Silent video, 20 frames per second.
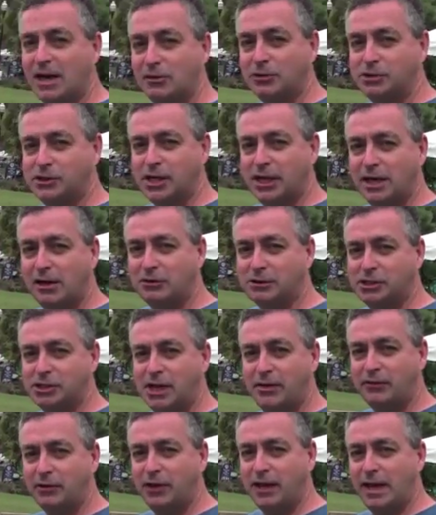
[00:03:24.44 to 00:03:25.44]
Check out
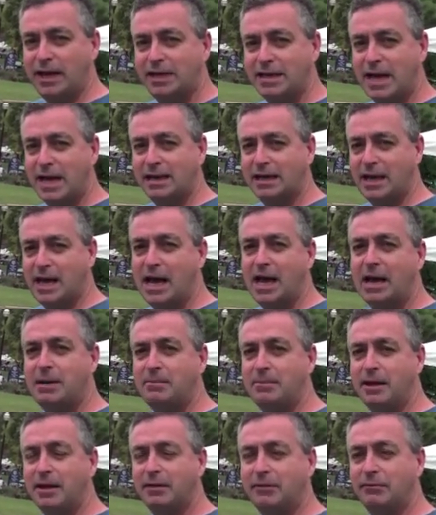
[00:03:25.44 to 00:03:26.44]

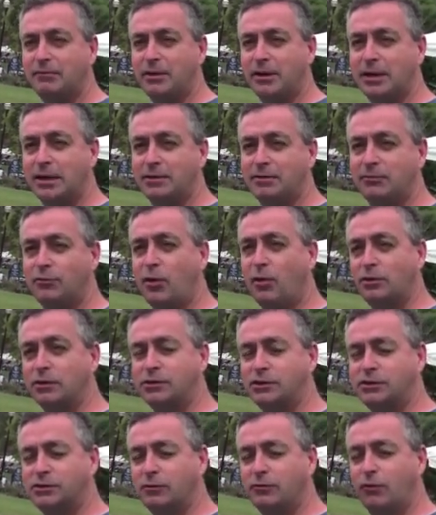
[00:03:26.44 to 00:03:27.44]
Chevrolet.com and
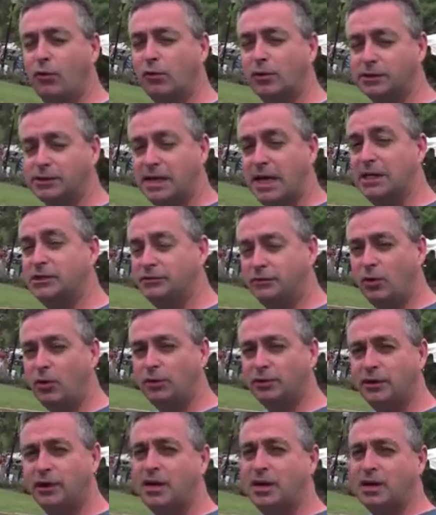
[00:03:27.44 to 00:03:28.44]
Volts
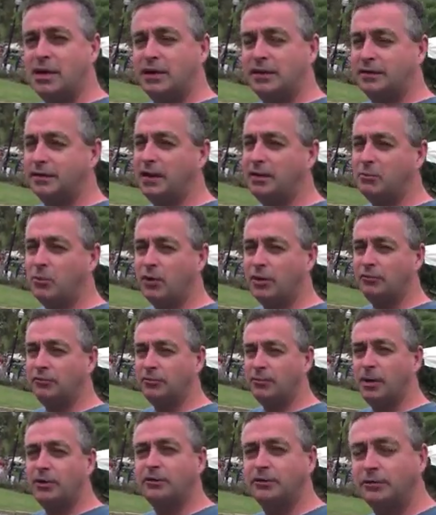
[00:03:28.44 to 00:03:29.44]
/Volt to get more
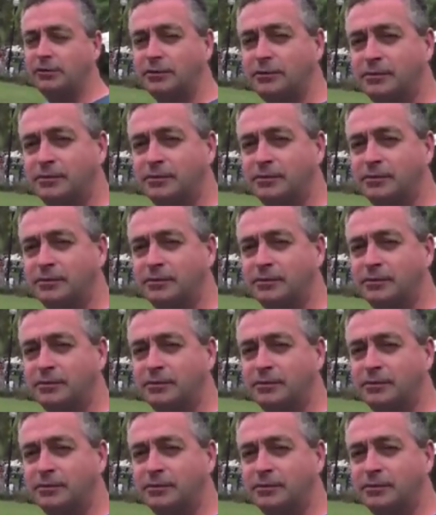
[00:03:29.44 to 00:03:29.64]
information.